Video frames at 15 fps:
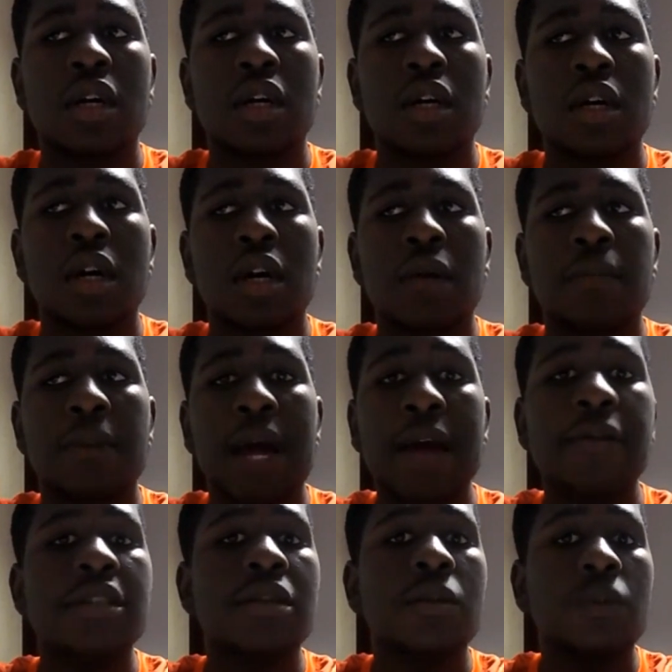Um,
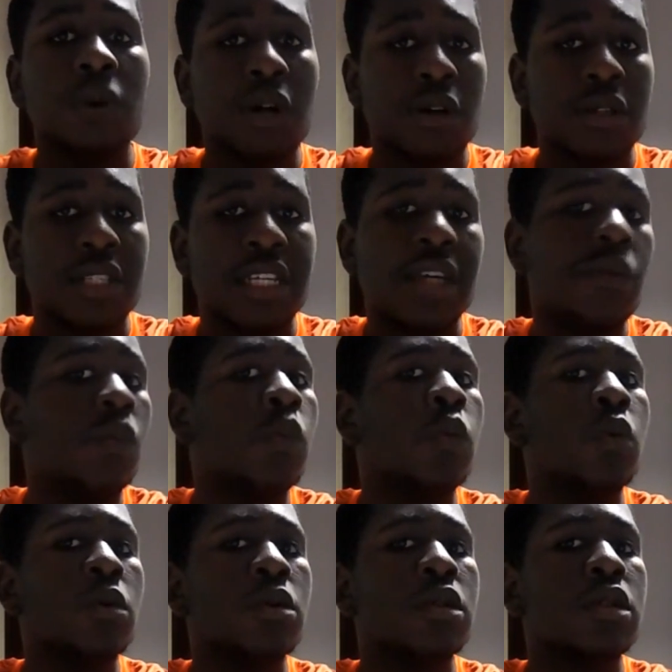Harrison Wells he
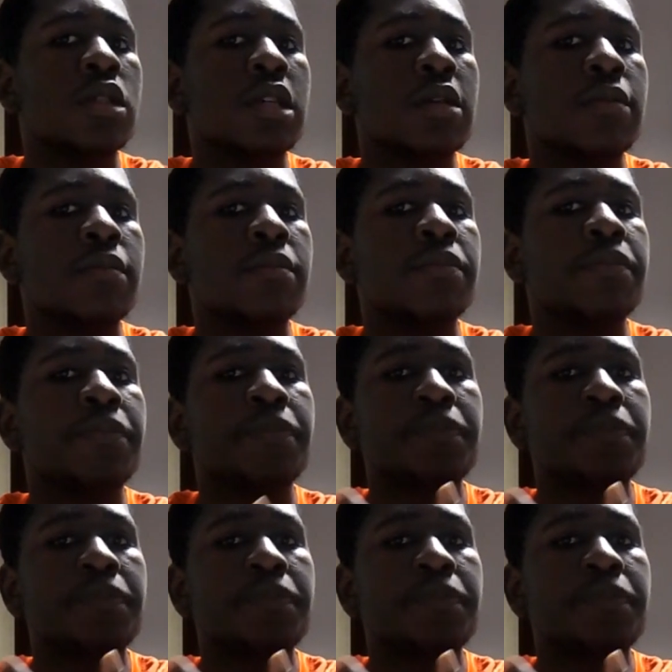warns um,